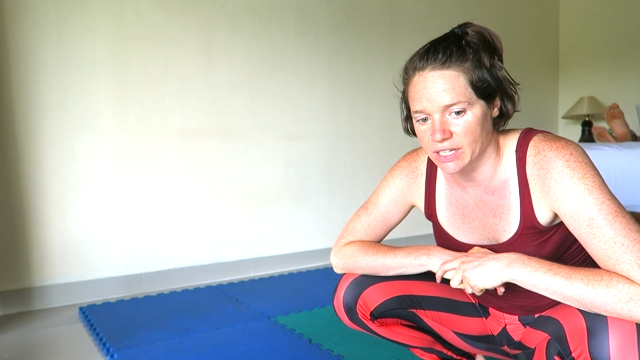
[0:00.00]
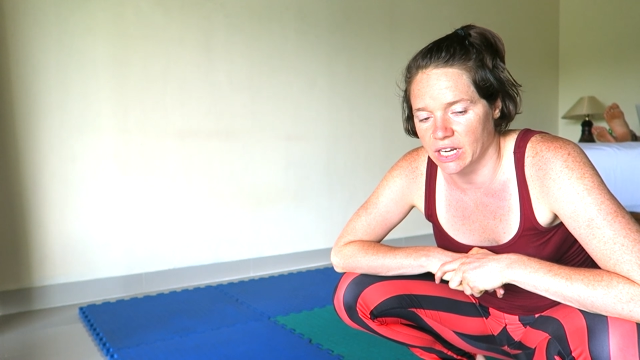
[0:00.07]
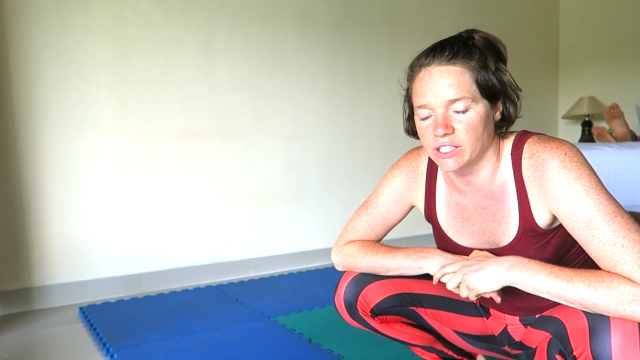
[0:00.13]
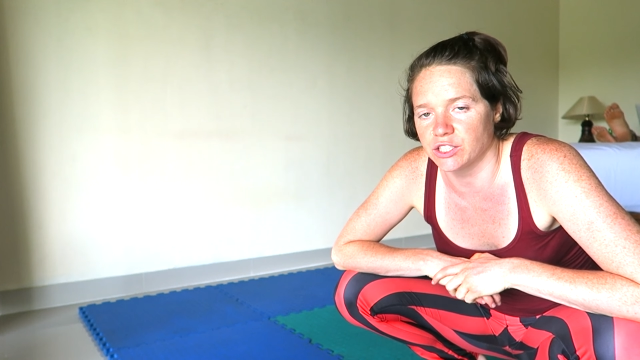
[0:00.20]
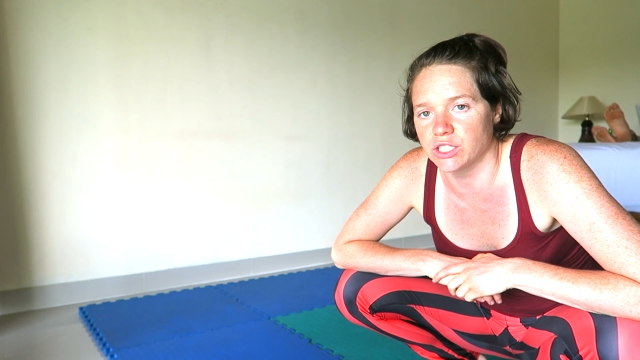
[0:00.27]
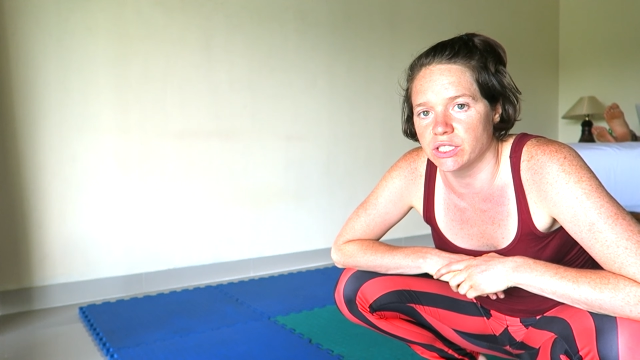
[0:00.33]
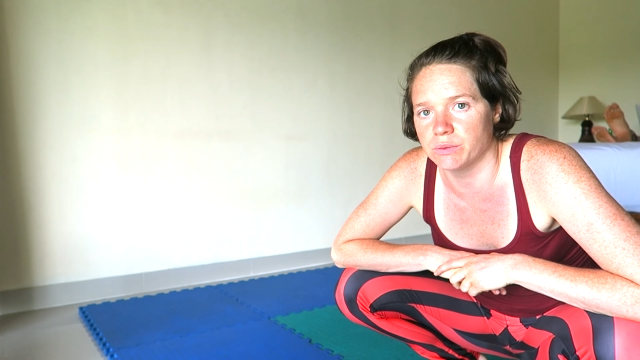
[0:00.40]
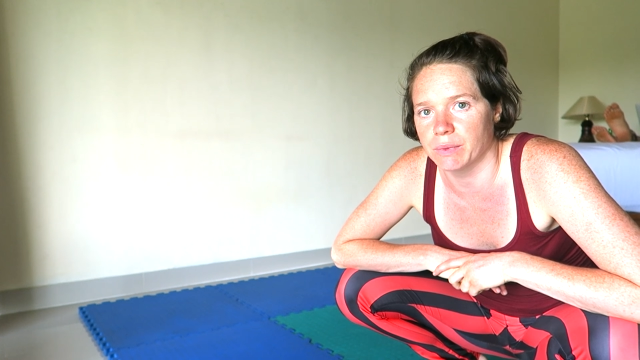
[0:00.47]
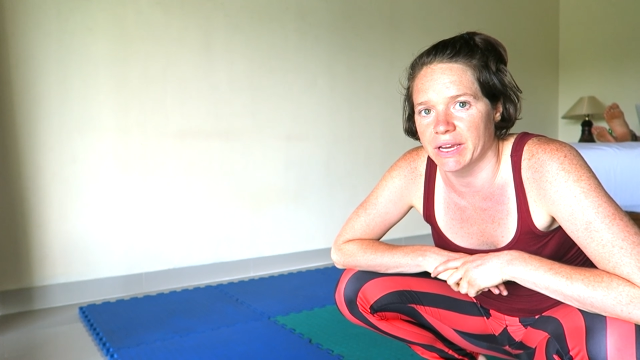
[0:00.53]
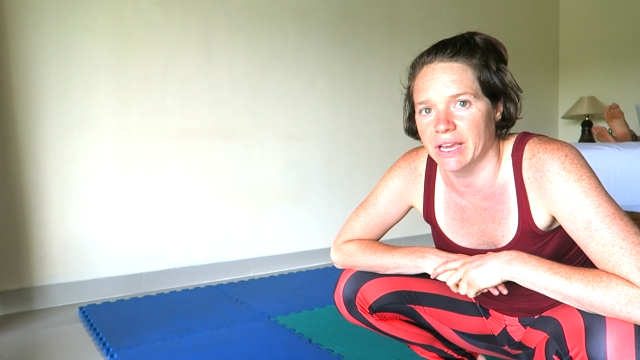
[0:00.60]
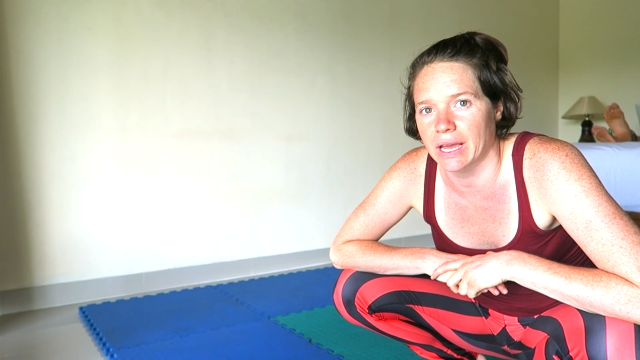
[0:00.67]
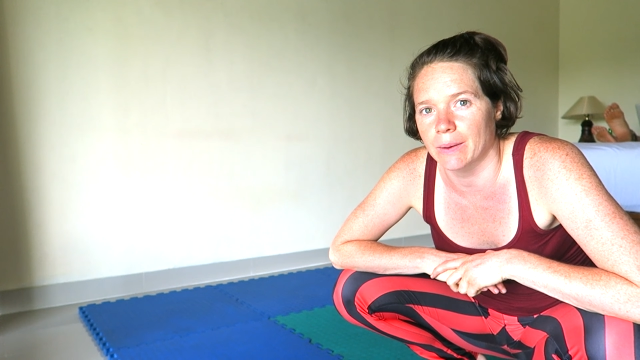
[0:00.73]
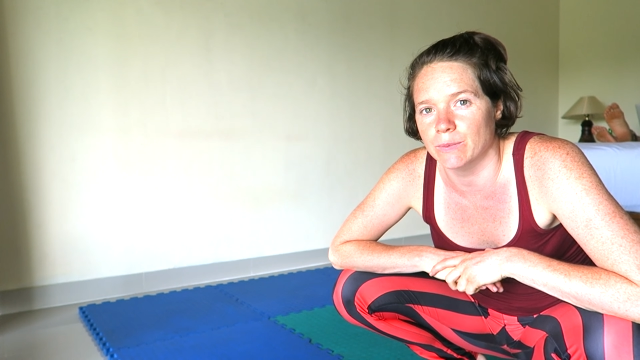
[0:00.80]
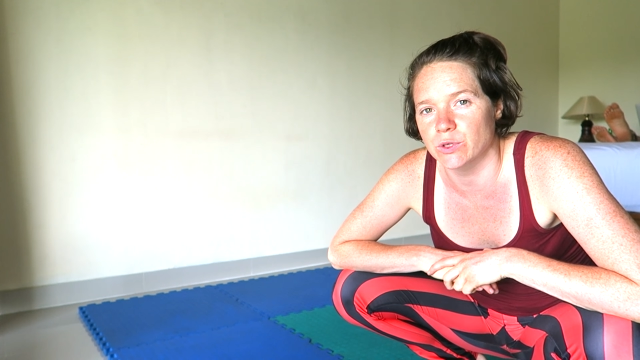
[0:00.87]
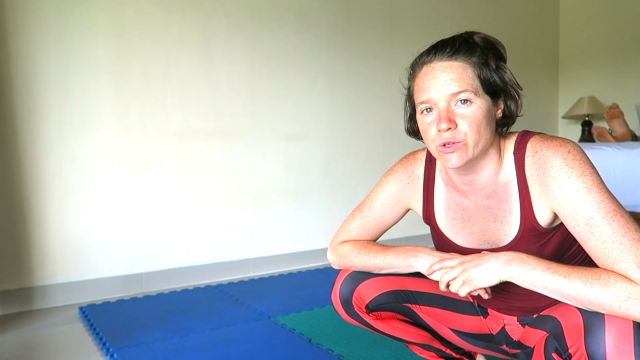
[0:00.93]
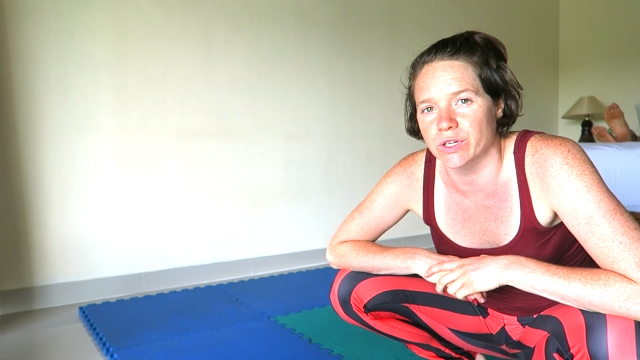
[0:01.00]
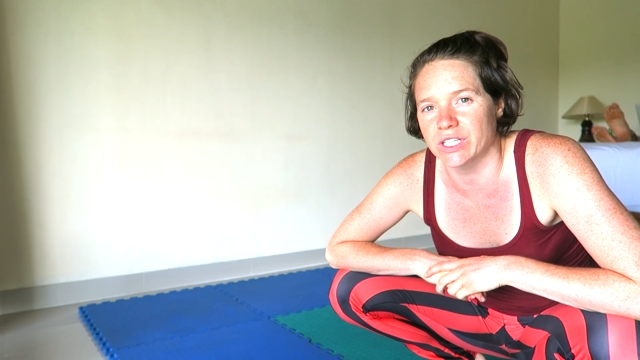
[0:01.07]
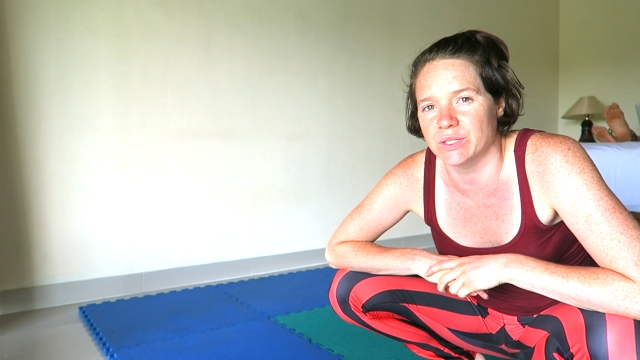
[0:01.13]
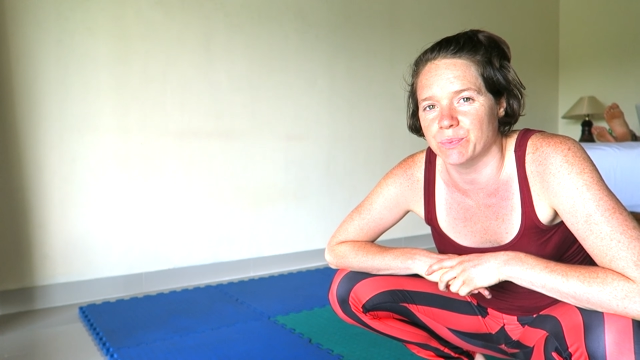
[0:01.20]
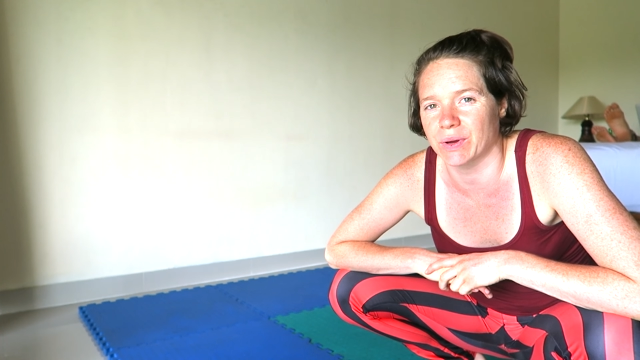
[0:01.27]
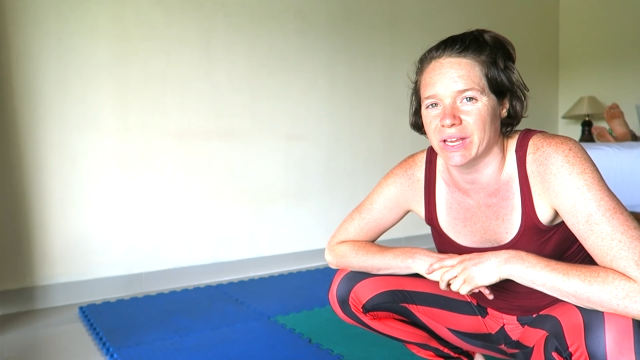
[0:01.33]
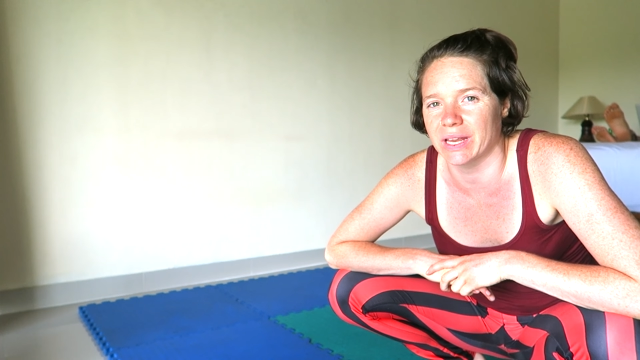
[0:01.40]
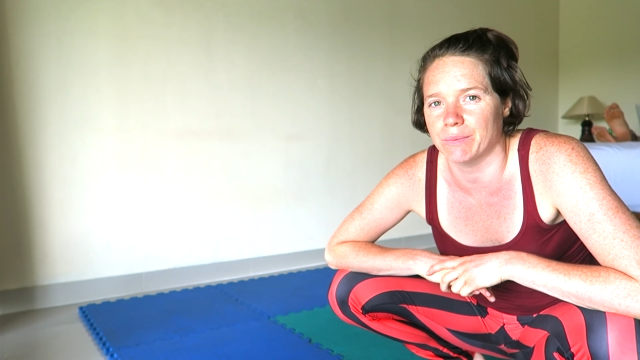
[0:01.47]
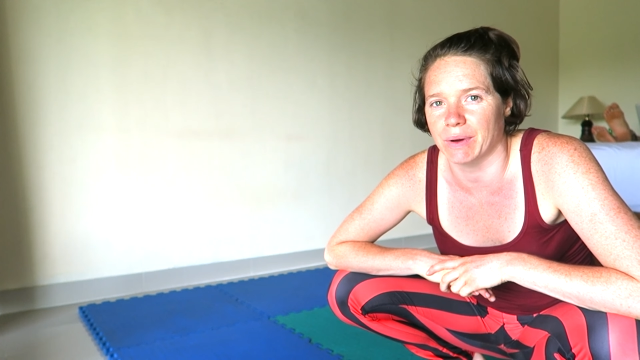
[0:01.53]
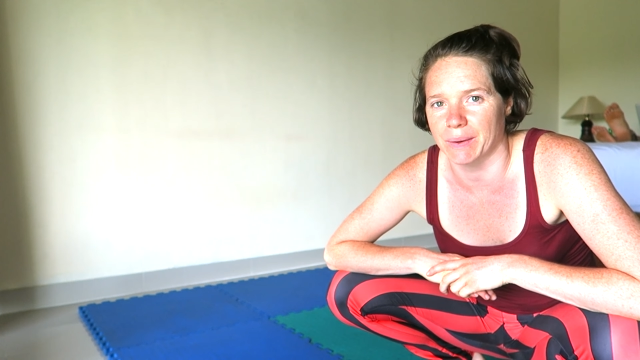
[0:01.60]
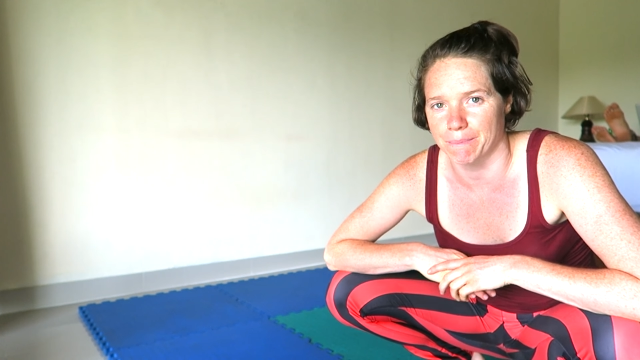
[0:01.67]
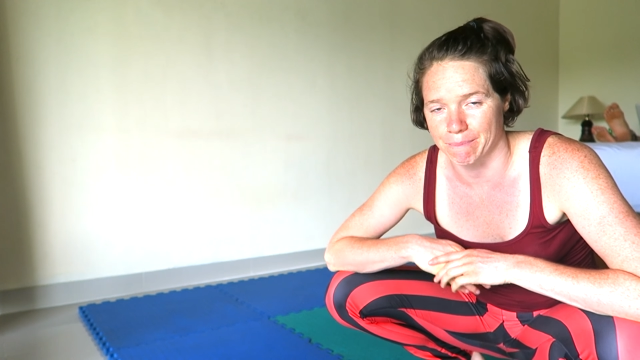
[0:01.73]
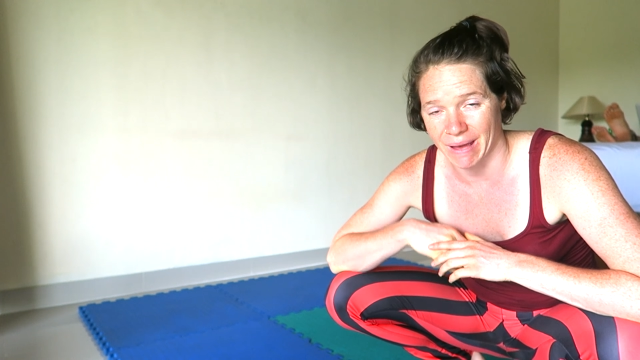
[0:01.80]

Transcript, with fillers: not just in my hamstrings, but in my